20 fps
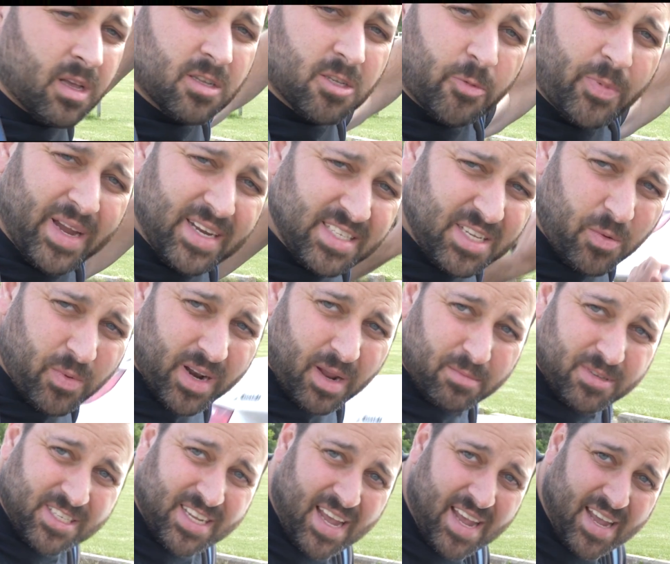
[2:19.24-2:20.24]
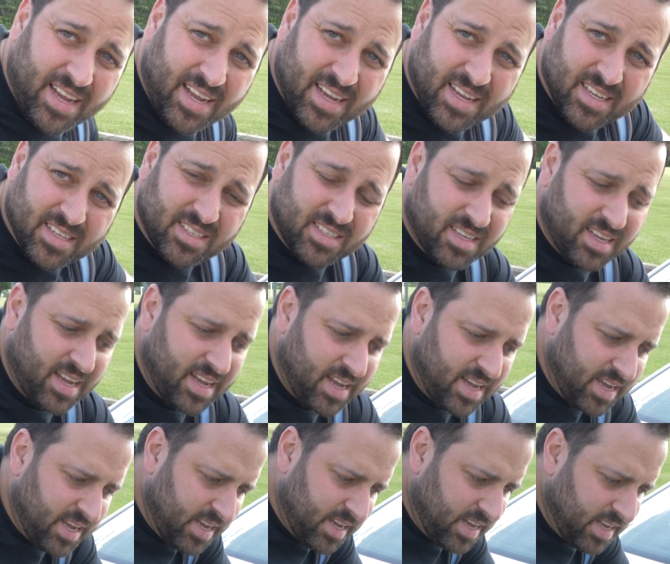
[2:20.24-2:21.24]
so basically what I'm saying is,
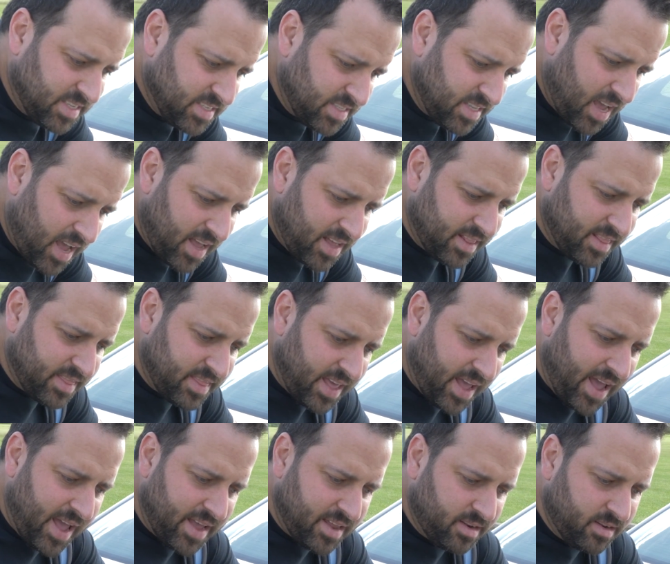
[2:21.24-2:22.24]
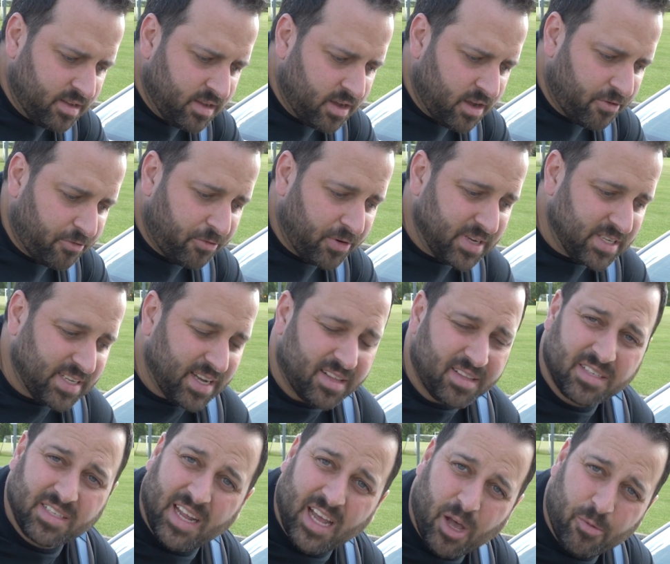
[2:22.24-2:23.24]
it, it's not that freestyle
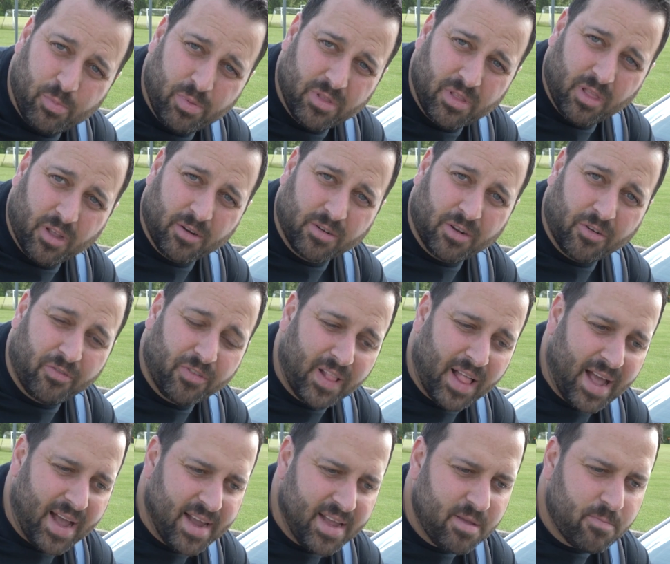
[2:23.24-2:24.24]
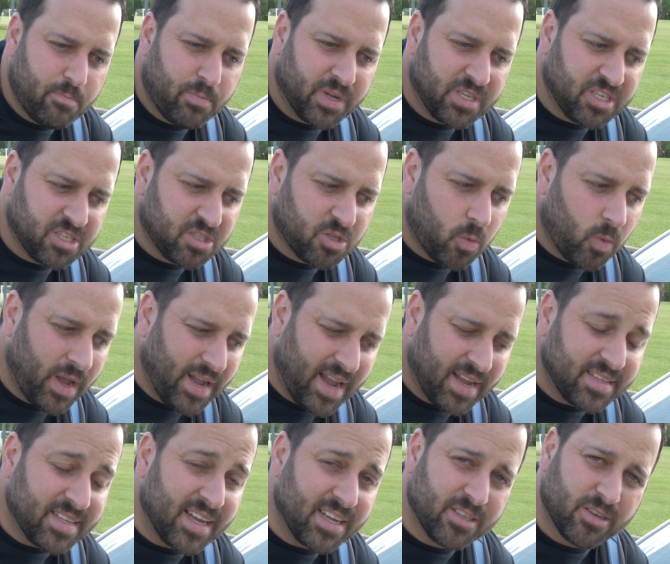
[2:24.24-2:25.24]
doesn't help learn to fly, but just the way
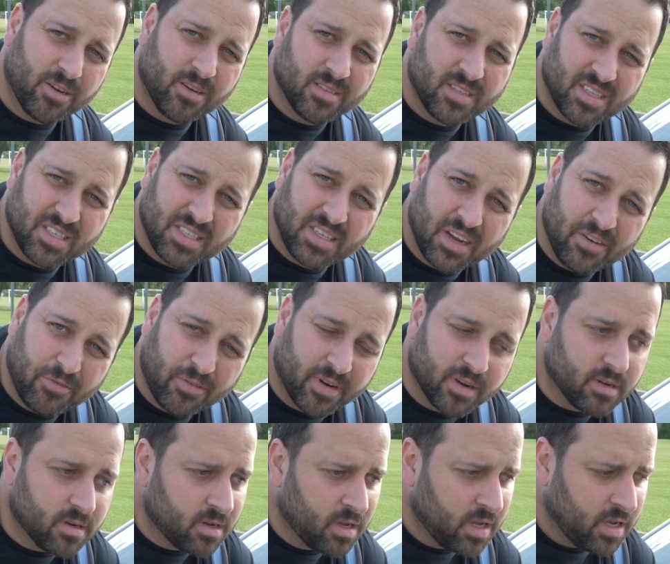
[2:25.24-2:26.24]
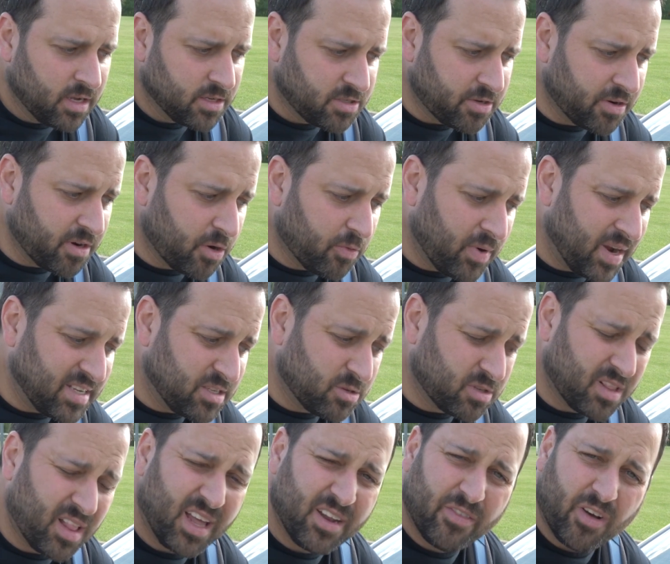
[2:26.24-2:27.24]
I take turns is different. During a race,
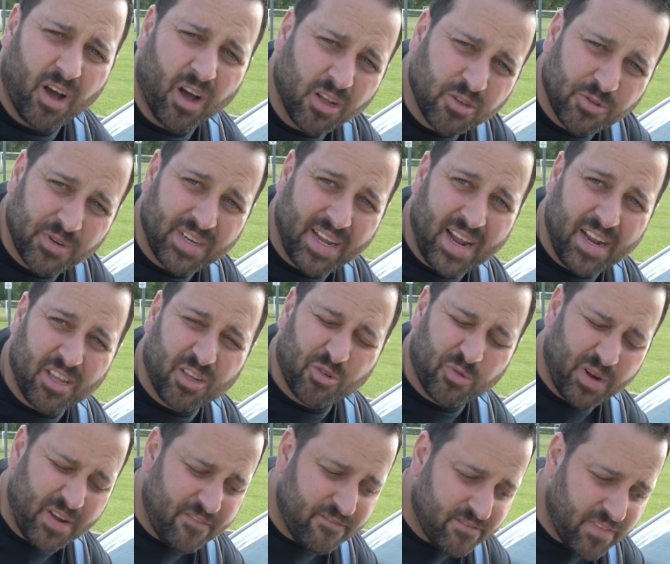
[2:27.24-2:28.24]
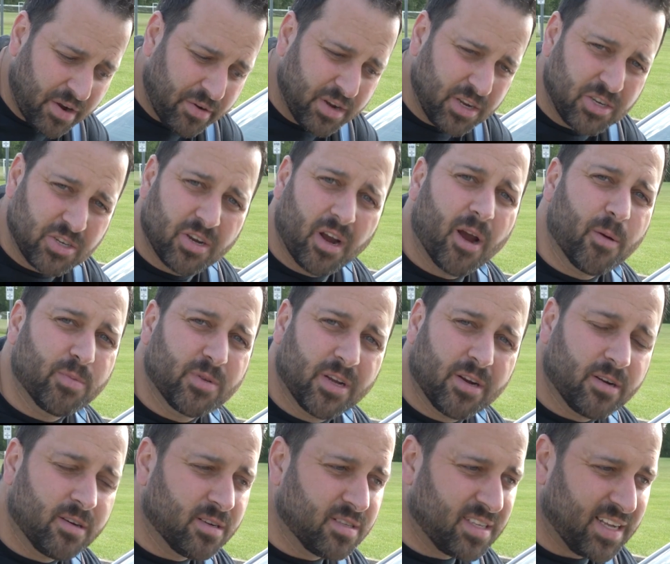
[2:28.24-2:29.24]
there's a lot of 180 degree, very sharp
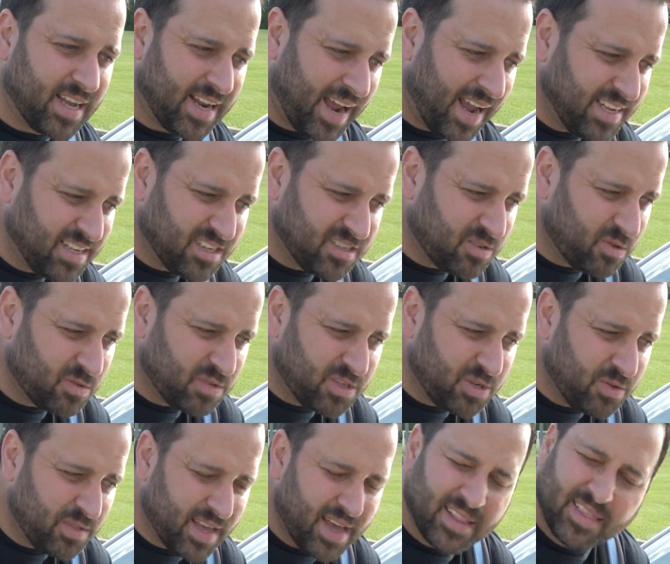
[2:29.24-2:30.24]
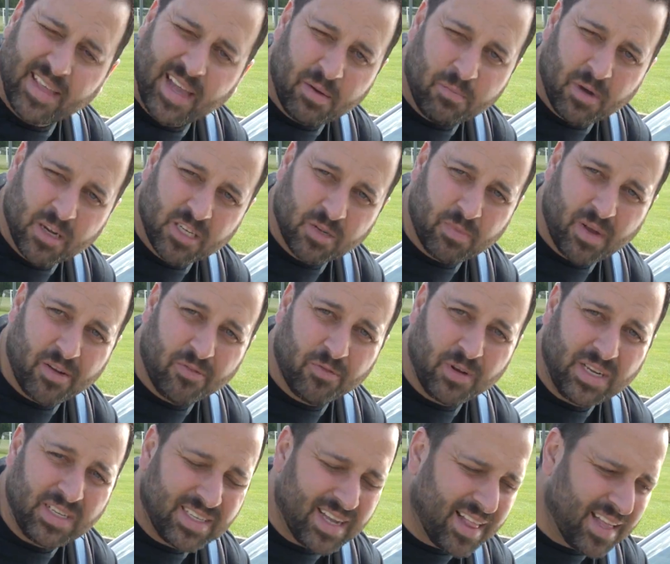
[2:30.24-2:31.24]
turns, and I just don't do that that much in my
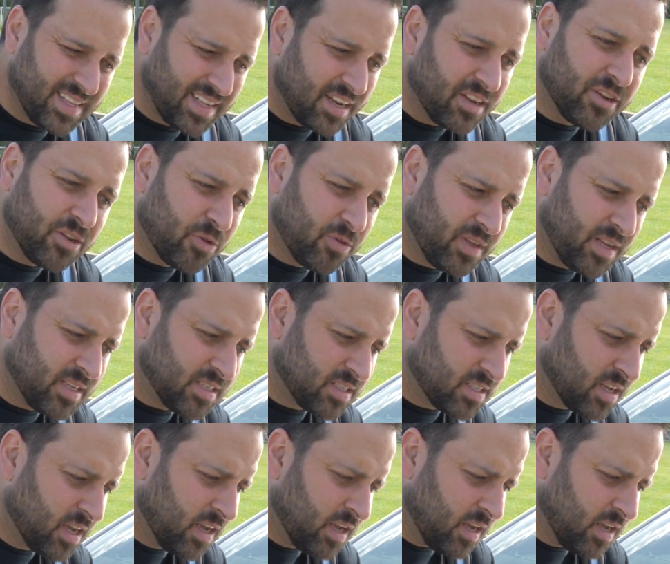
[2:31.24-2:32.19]
freestyle. I tend to do these,